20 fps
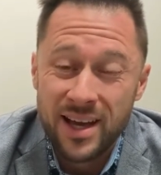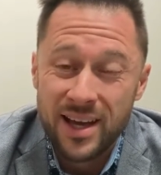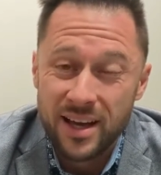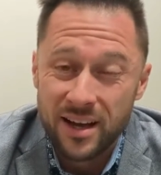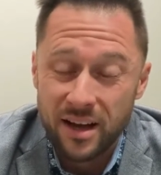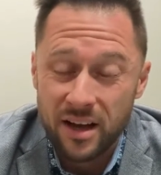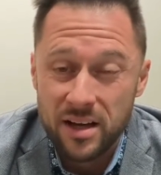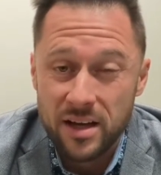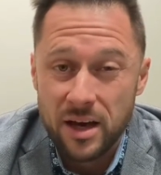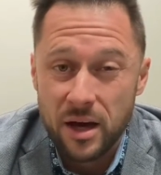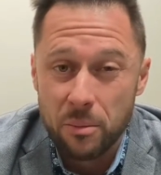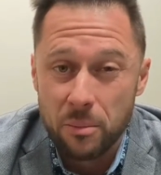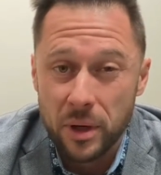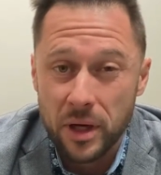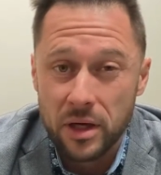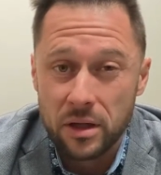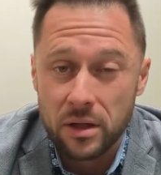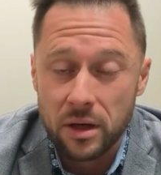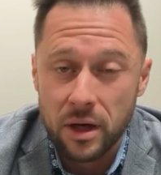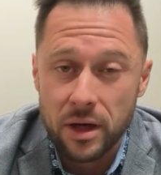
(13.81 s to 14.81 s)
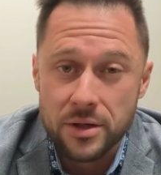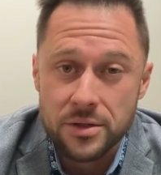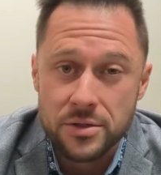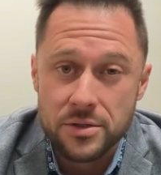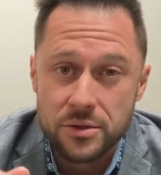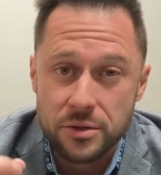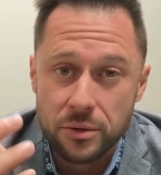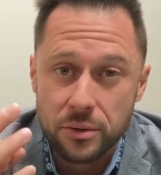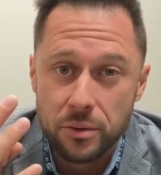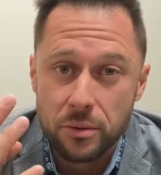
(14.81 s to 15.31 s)
and I help my clients
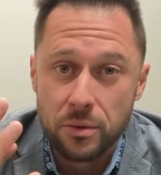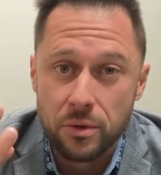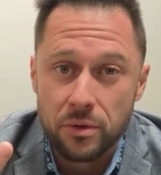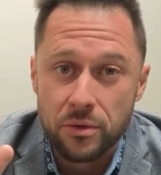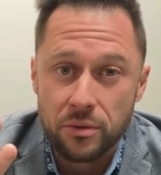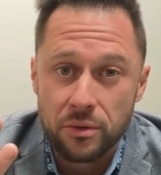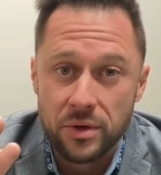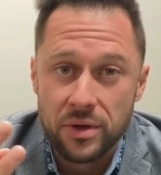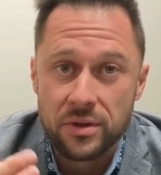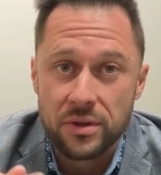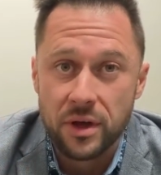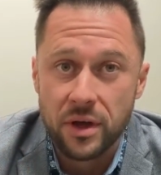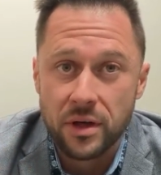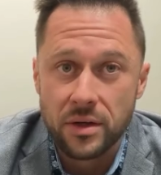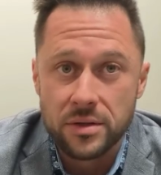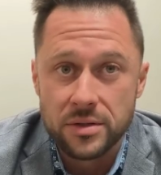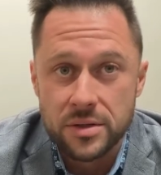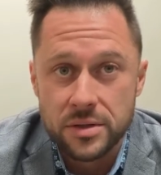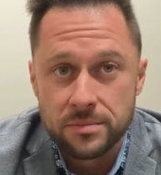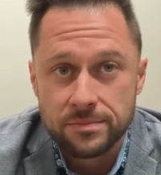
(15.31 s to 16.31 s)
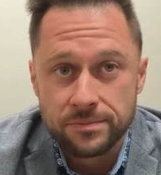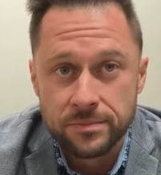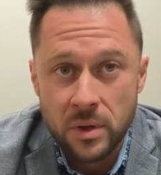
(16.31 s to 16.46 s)
do three things: